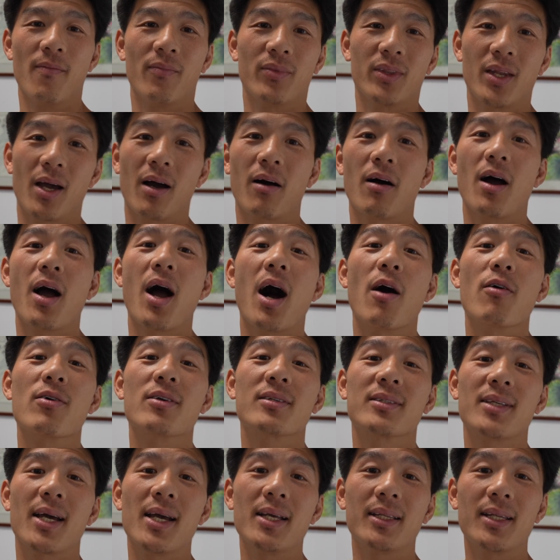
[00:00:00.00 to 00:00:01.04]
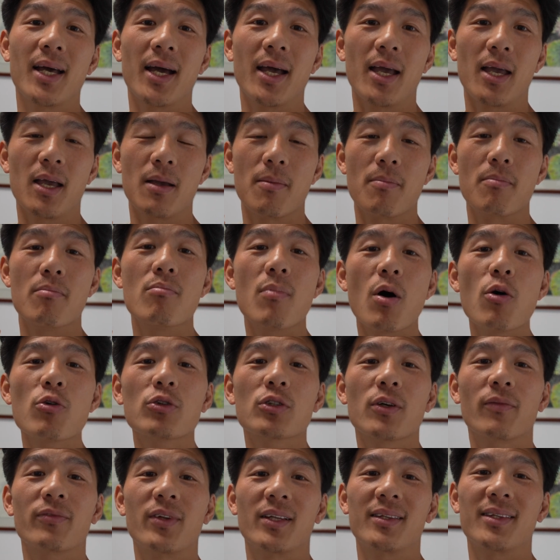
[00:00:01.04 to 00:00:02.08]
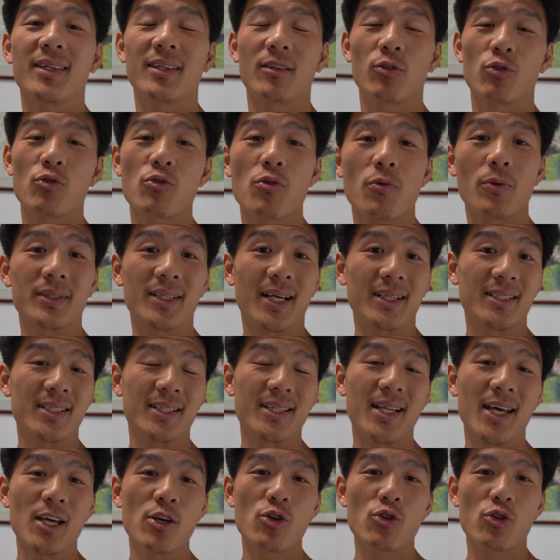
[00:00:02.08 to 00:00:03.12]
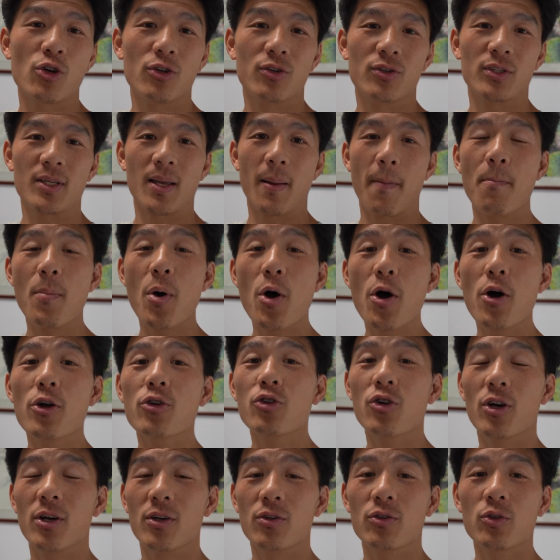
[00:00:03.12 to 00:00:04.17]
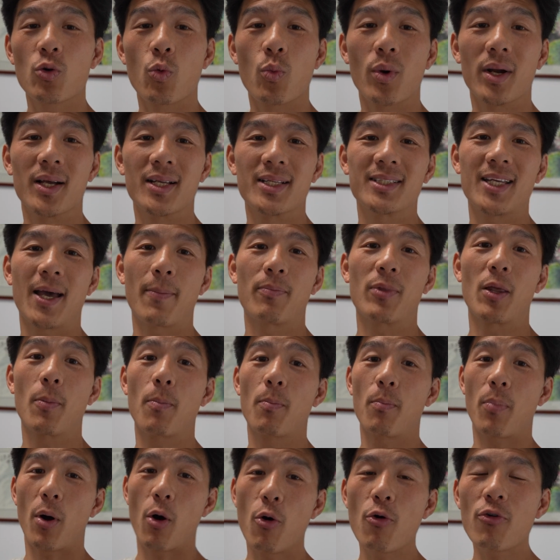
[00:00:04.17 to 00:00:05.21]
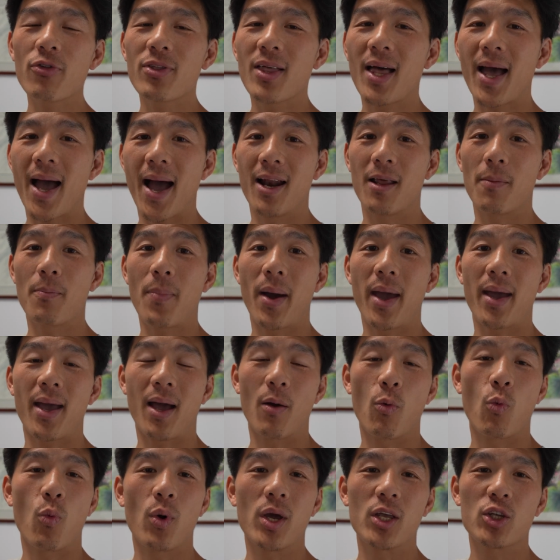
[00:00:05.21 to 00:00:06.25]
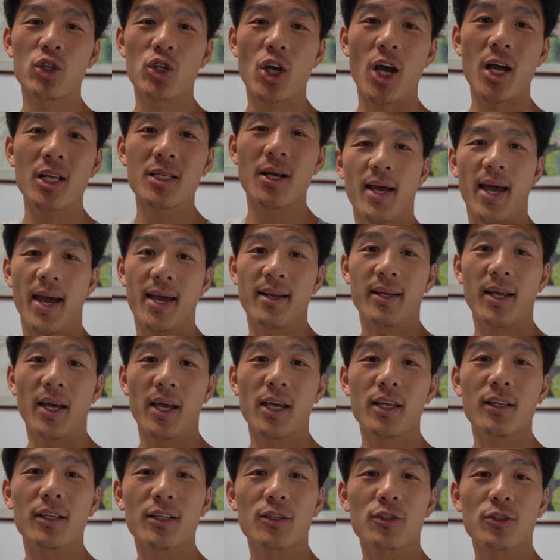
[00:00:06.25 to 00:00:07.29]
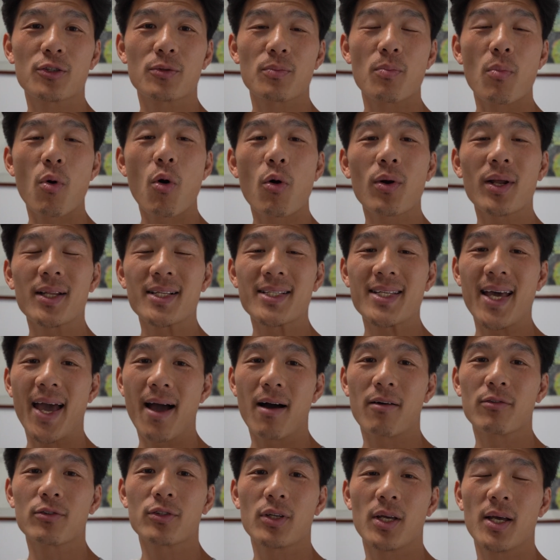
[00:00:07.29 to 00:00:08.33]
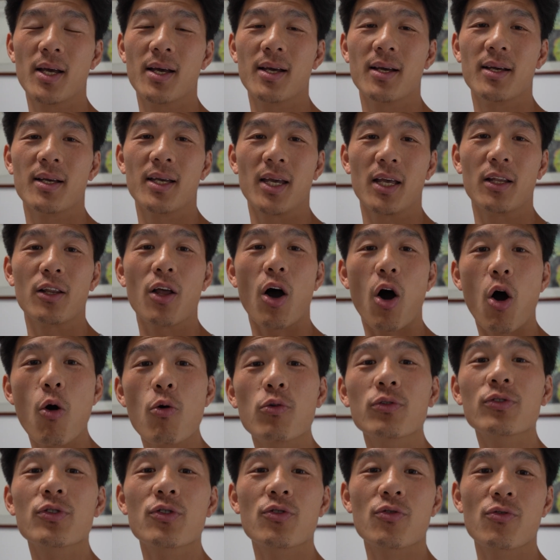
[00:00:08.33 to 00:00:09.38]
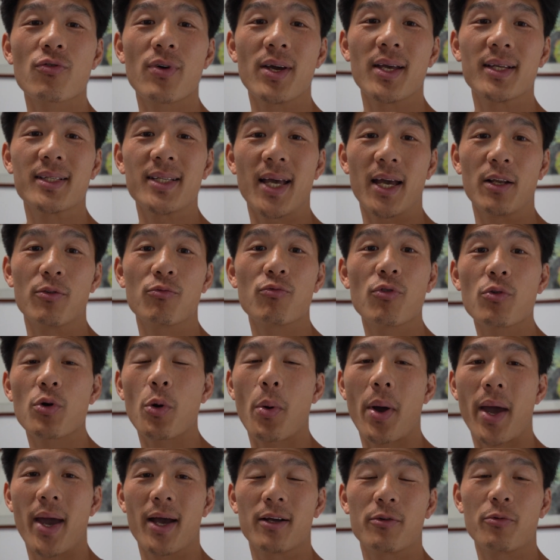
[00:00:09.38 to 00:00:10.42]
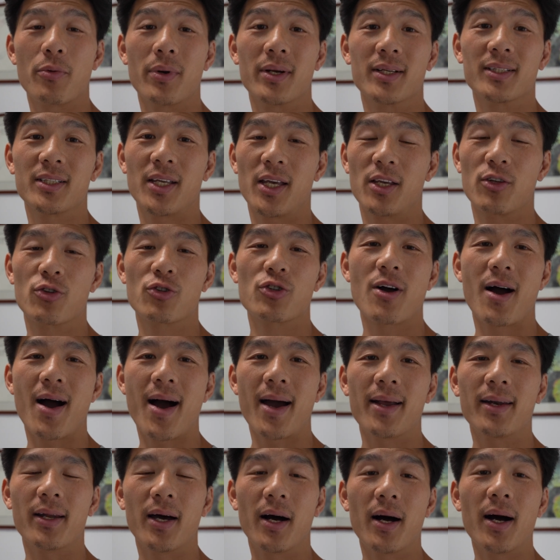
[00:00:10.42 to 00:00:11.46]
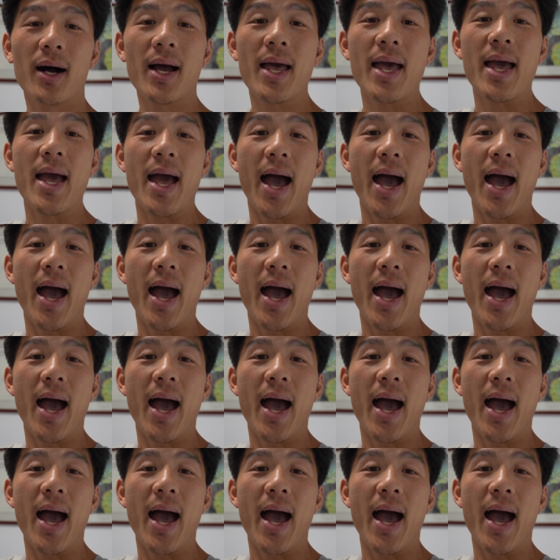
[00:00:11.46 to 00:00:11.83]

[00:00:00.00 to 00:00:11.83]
Now, I would say that in most of the tourist destinations, merchants will accept both Alipay and WeChat, and in the smaller towns, in the old streets and rural areas in China,